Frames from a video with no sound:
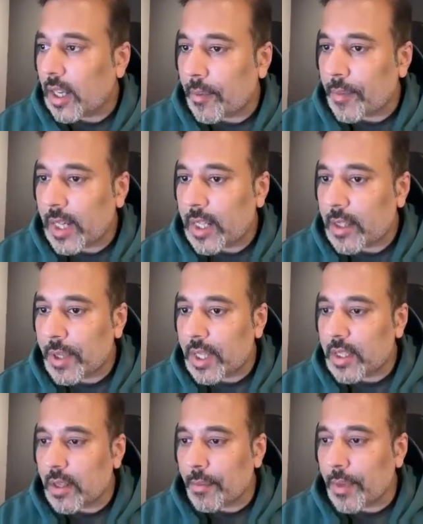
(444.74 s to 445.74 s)
that is pretty
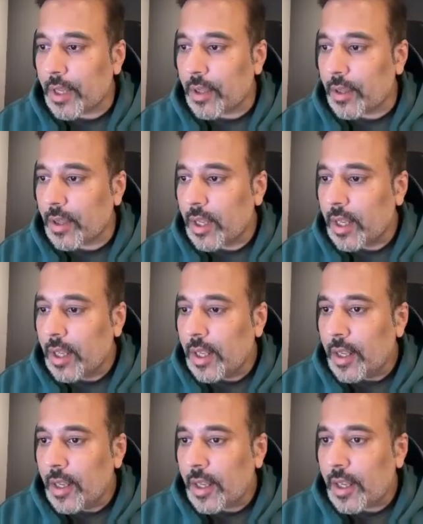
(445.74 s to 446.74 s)
simple.
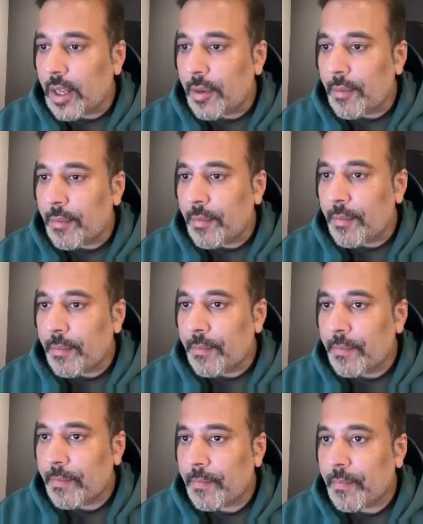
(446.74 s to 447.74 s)
Um,
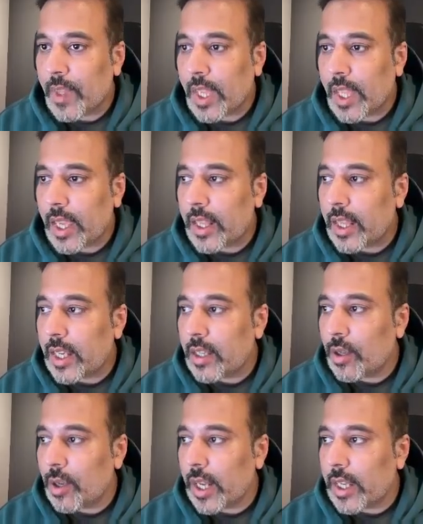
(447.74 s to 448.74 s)
and then
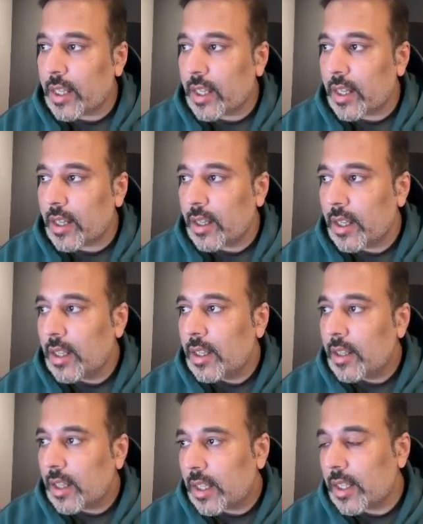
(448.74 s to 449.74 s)

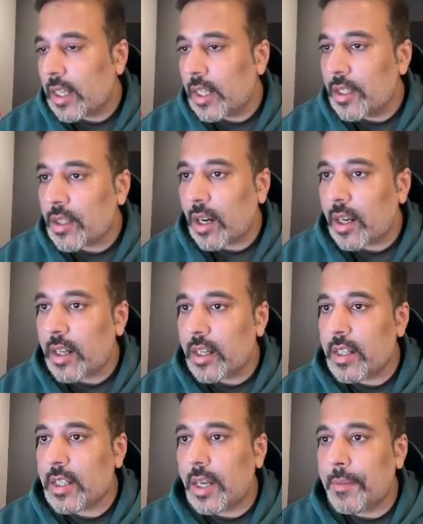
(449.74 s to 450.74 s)
and then he start
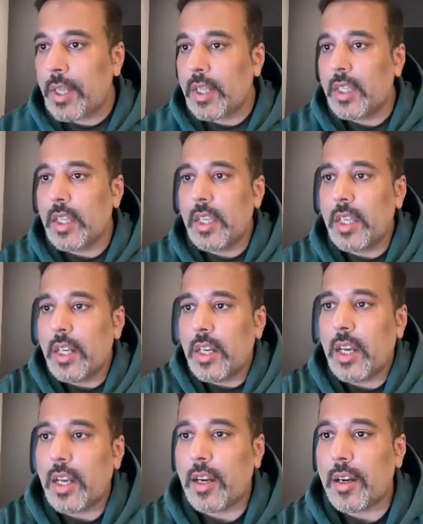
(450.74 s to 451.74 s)
intercepting the
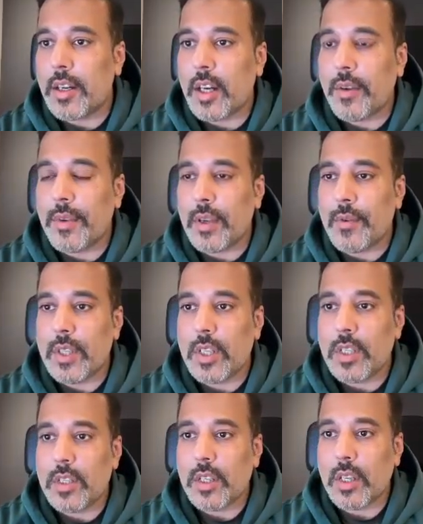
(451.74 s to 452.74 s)
traffic which
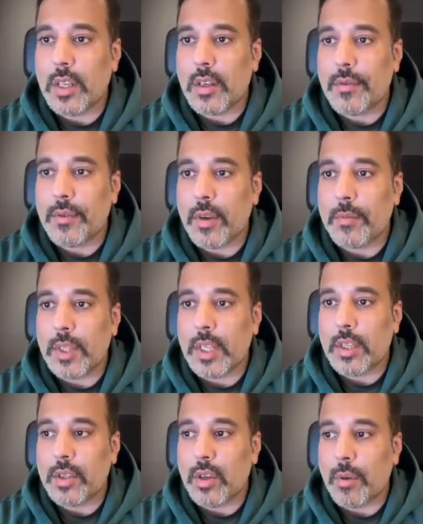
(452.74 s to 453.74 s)
is from
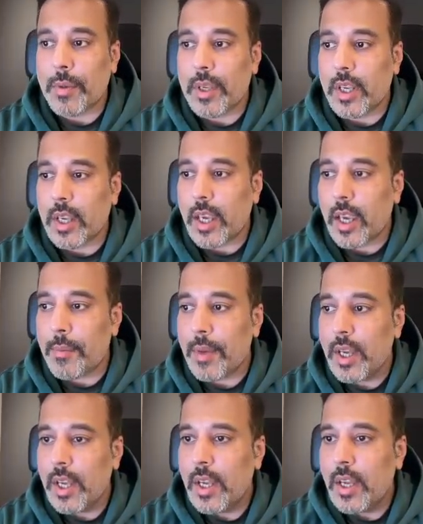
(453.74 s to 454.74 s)
the shopping app.
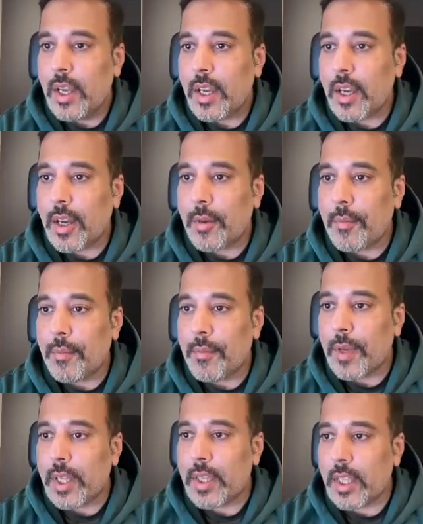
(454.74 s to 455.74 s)

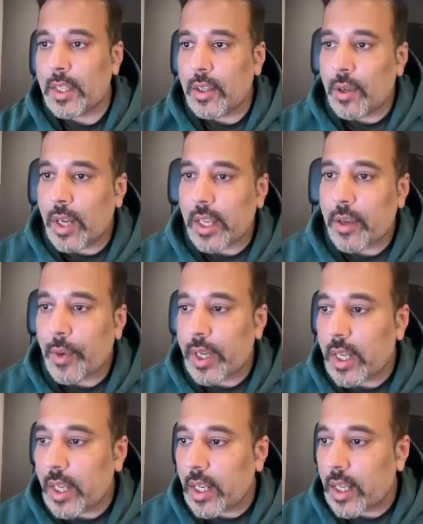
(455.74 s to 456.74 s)
And then like when
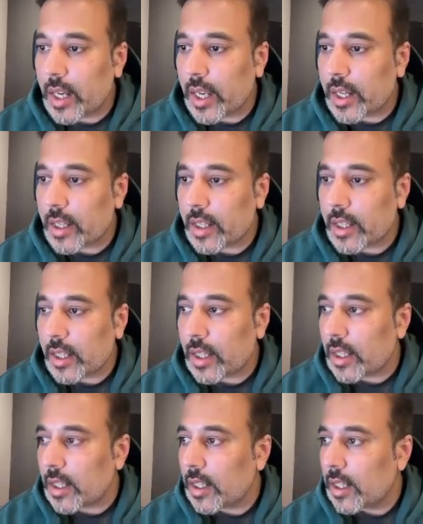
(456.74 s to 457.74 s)
he clicked on